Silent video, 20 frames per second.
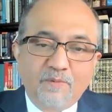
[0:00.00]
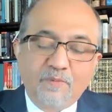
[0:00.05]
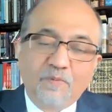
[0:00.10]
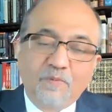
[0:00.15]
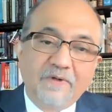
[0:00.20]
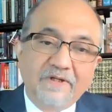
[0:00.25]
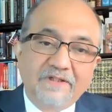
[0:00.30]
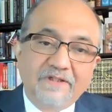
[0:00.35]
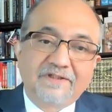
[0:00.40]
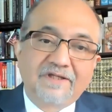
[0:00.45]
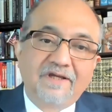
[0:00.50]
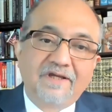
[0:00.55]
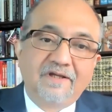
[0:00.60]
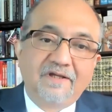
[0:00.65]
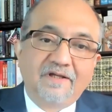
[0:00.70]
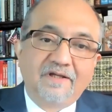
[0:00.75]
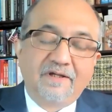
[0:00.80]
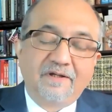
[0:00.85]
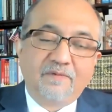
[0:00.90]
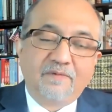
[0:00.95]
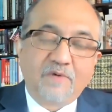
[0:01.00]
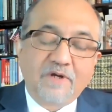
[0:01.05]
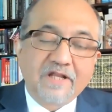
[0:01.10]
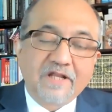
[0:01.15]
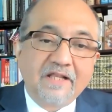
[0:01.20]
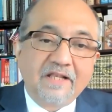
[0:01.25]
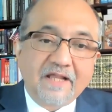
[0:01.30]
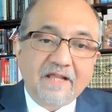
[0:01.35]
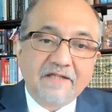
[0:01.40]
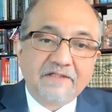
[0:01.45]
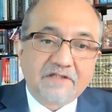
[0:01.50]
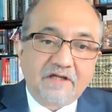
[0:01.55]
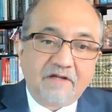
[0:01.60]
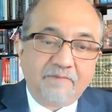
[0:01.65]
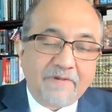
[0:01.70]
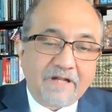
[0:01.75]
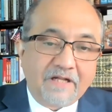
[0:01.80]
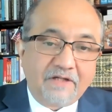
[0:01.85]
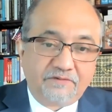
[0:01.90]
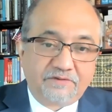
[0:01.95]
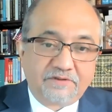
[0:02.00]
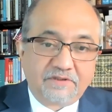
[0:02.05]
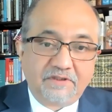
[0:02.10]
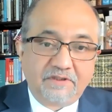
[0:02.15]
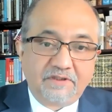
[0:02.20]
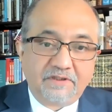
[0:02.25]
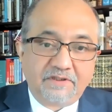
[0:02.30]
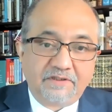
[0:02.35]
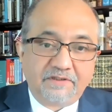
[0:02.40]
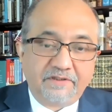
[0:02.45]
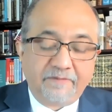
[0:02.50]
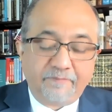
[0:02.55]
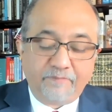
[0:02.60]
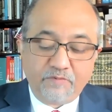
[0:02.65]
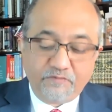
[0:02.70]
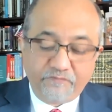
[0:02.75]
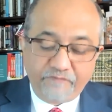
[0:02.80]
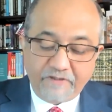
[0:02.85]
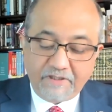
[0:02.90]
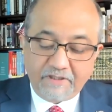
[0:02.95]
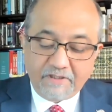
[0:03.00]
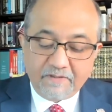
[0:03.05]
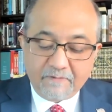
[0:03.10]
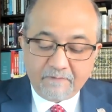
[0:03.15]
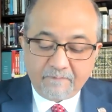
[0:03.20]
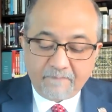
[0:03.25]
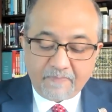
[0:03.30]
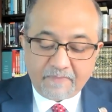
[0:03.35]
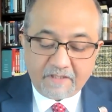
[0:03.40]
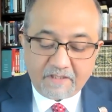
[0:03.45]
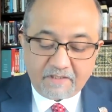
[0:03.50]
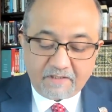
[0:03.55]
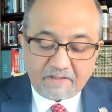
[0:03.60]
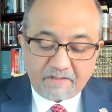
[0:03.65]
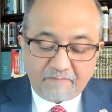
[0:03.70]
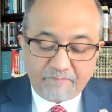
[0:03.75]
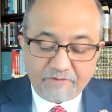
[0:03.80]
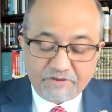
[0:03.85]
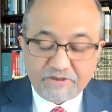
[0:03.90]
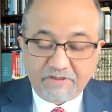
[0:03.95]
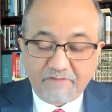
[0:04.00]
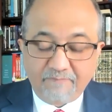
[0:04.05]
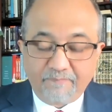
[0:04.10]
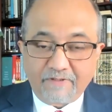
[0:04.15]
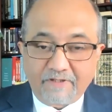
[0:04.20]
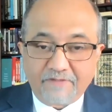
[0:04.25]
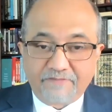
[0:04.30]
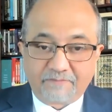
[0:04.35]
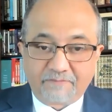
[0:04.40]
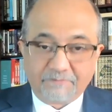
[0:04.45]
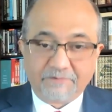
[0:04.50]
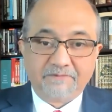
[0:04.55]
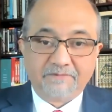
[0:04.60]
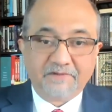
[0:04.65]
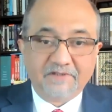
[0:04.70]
with uh, what I liked about uh, the movie uh, Mission Impossible.